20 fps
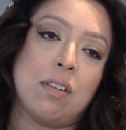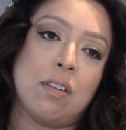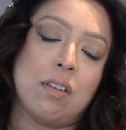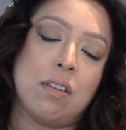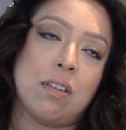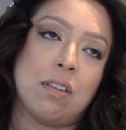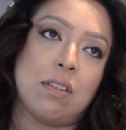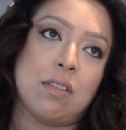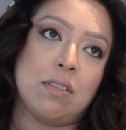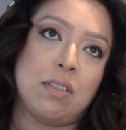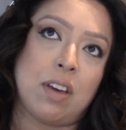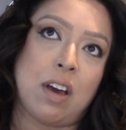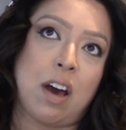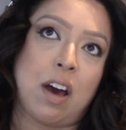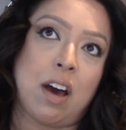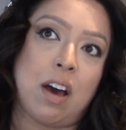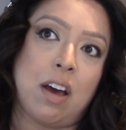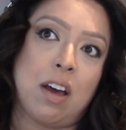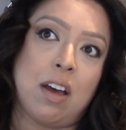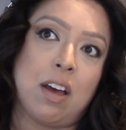
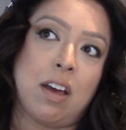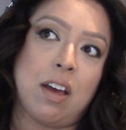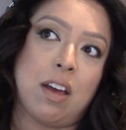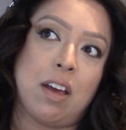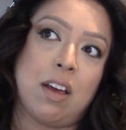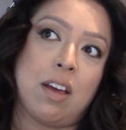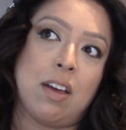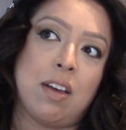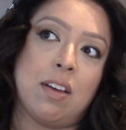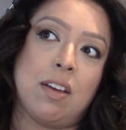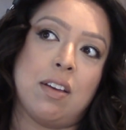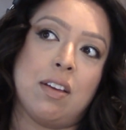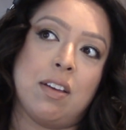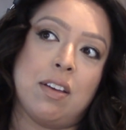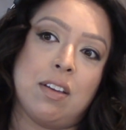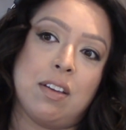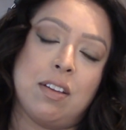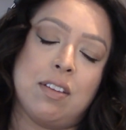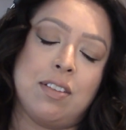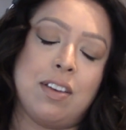Yeah.
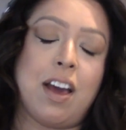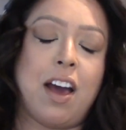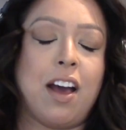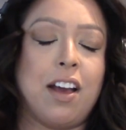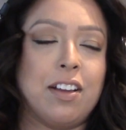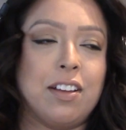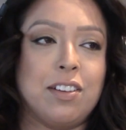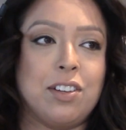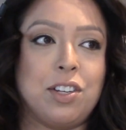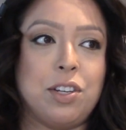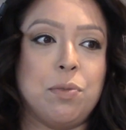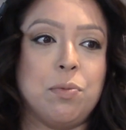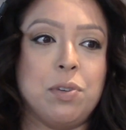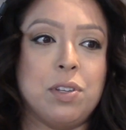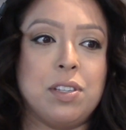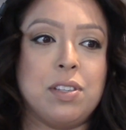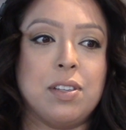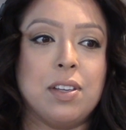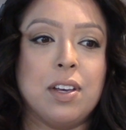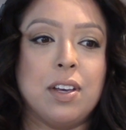Yeah, she
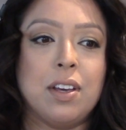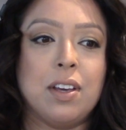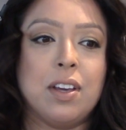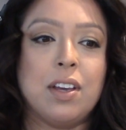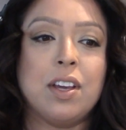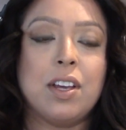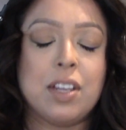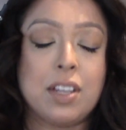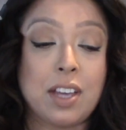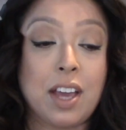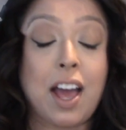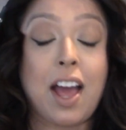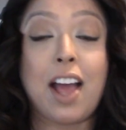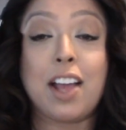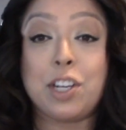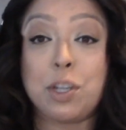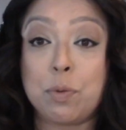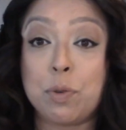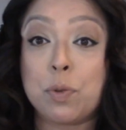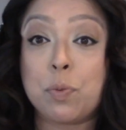was
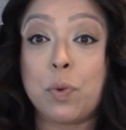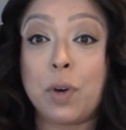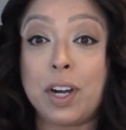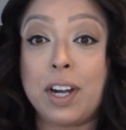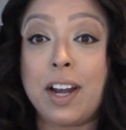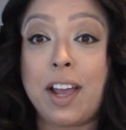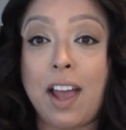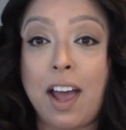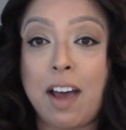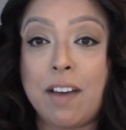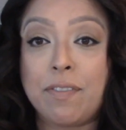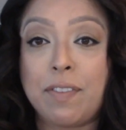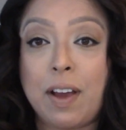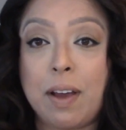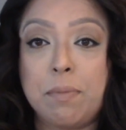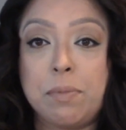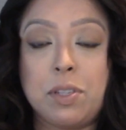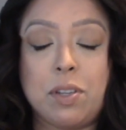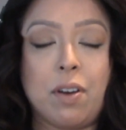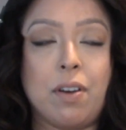1.5. I'm
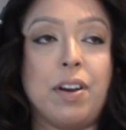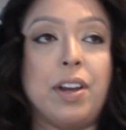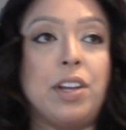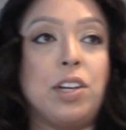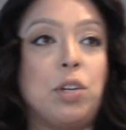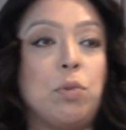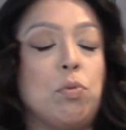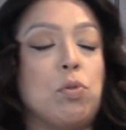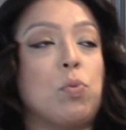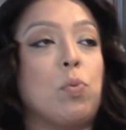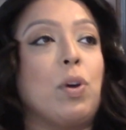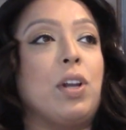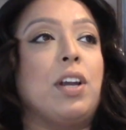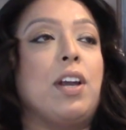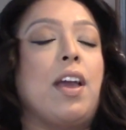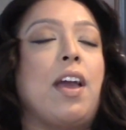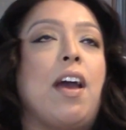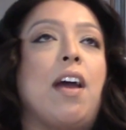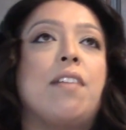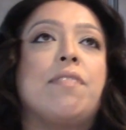sorry, she was
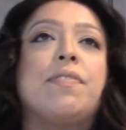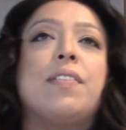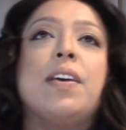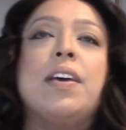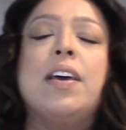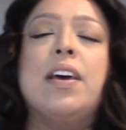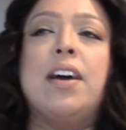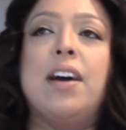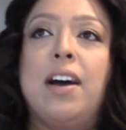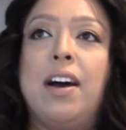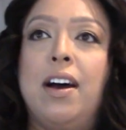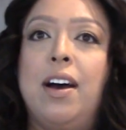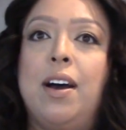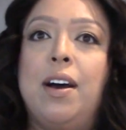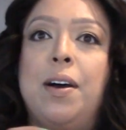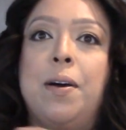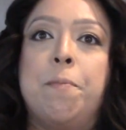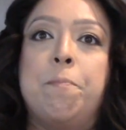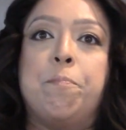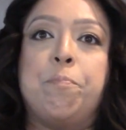
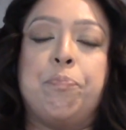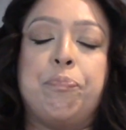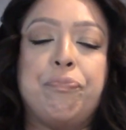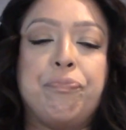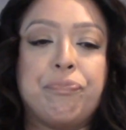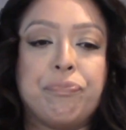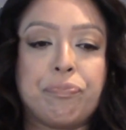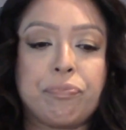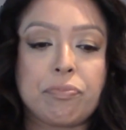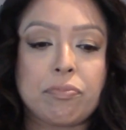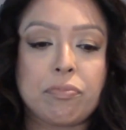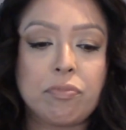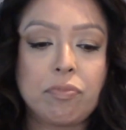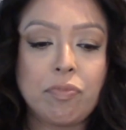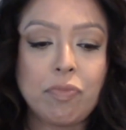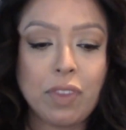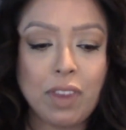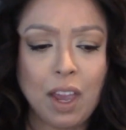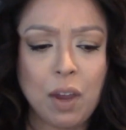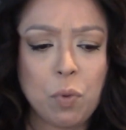1.5.
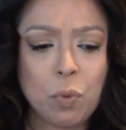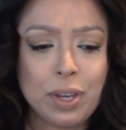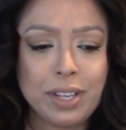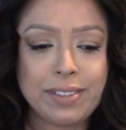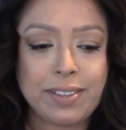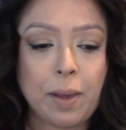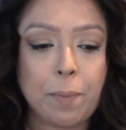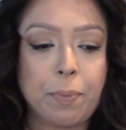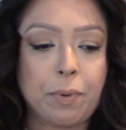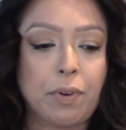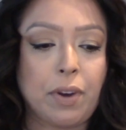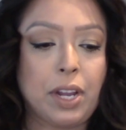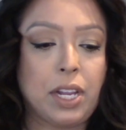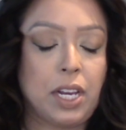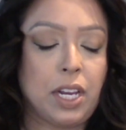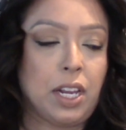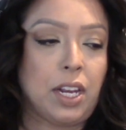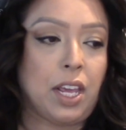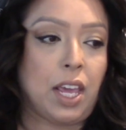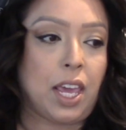And we
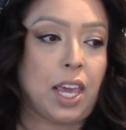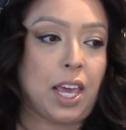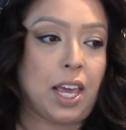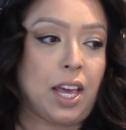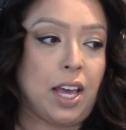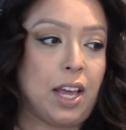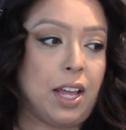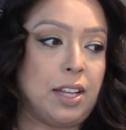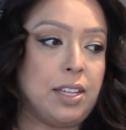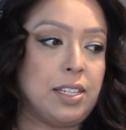separated, and